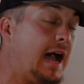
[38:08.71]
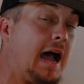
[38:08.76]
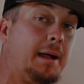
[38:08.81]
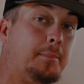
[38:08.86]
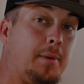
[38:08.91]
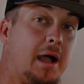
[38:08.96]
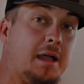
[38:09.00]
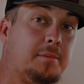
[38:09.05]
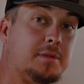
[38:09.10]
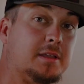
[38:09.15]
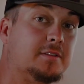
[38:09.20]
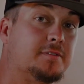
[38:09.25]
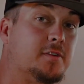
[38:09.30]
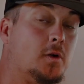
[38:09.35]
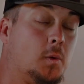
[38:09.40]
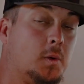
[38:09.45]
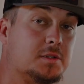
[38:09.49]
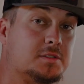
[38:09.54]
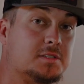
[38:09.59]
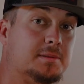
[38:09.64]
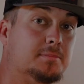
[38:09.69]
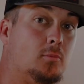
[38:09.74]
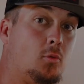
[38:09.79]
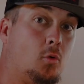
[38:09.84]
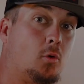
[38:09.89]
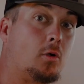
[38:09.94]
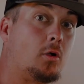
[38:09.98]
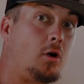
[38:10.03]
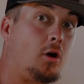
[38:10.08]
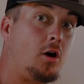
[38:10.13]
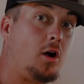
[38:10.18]
I might be focusing
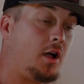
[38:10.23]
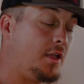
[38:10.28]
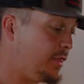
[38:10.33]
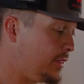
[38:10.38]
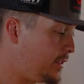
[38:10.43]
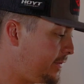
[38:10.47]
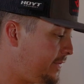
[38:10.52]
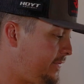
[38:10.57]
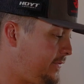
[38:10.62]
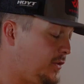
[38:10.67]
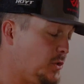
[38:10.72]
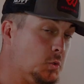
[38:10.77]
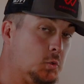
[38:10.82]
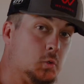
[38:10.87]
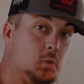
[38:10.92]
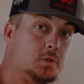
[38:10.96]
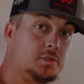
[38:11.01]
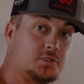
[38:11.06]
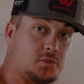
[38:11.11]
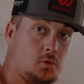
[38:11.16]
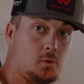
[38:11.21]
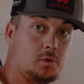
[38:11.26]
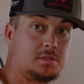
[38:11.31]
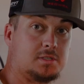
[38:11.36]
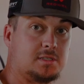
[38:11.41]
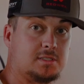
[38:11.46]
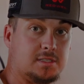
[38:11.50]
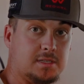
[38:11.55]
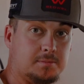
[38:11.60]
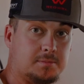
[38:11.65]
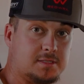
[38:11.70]
more on the food
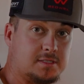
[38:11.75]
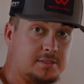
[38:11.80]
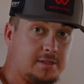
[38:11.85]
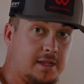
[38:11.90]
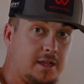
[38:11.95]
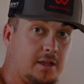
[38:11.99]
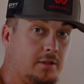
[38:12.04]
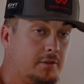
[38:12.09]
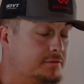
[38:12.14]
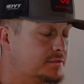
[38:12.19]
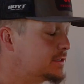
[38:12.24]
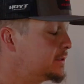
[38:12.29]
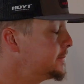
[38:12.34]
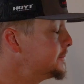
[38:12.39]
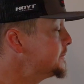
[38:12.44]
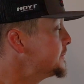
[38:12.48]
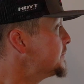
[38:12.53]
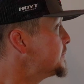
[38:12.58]
sources themselves,